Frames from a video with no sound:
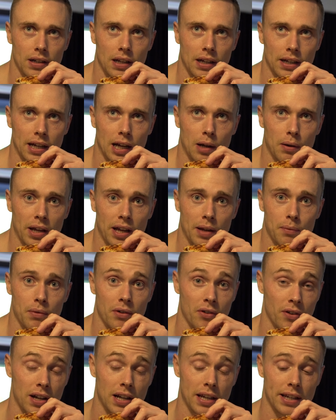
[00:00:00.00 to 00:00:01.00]
Like I am
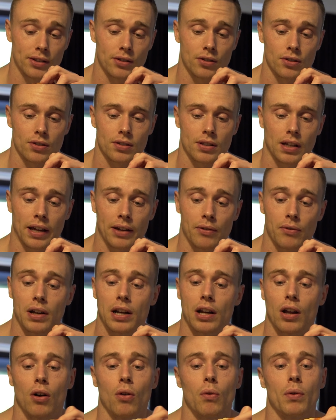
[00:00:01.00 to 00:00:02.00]
really just, I
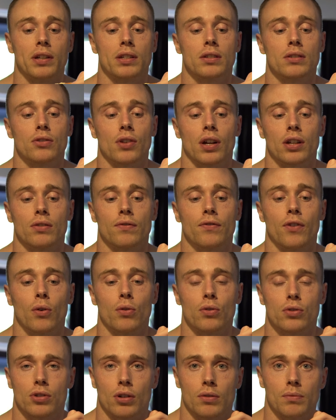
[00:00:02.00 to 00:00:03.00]
really always try to
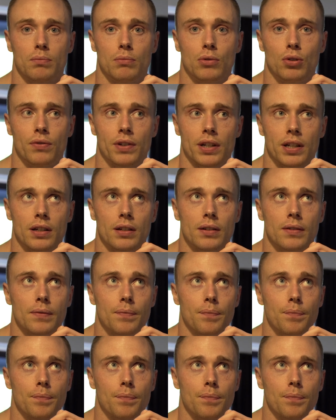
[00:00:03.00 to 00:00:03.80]
focus on moving